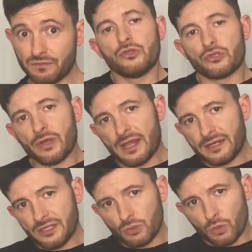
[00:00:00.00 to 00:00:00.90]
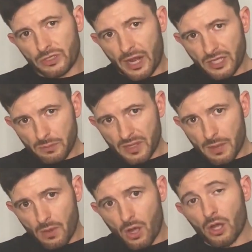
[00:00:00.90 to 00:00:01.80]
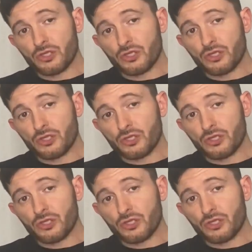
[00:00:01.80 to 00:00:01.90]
So now you need to work out your BMR,